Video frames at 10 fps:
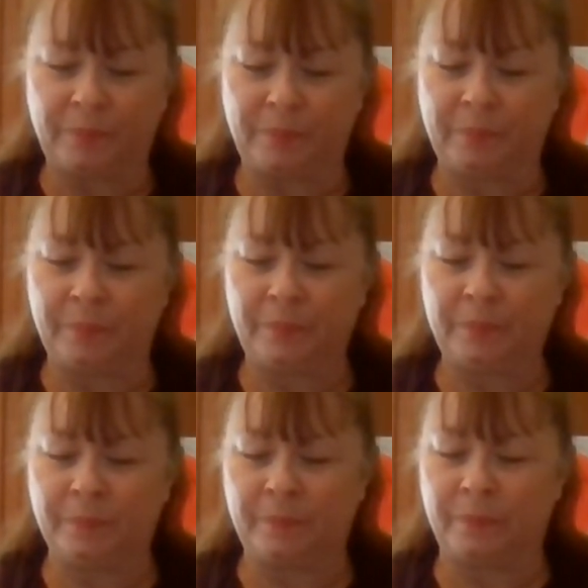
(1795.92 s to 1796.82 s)

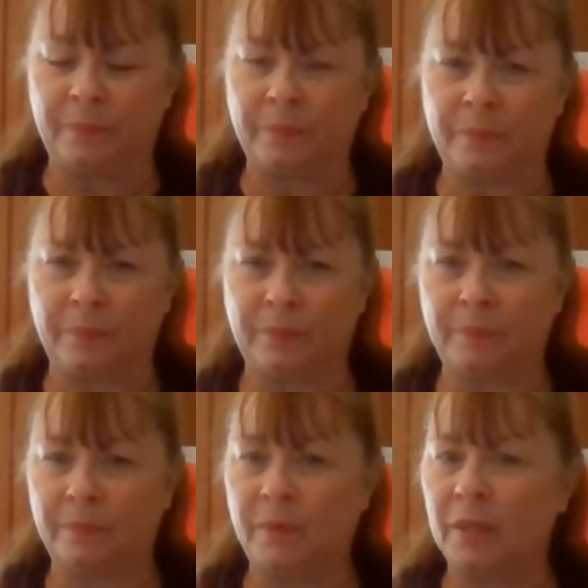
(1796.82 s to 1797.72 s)
Mmm,
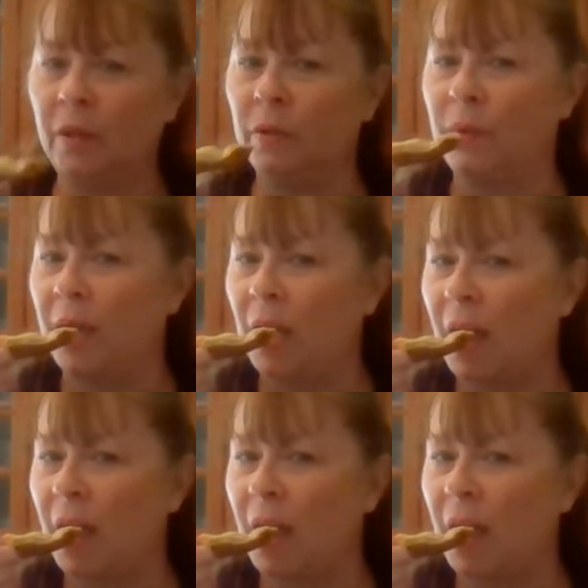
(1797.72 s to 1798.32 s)
pretty good, right?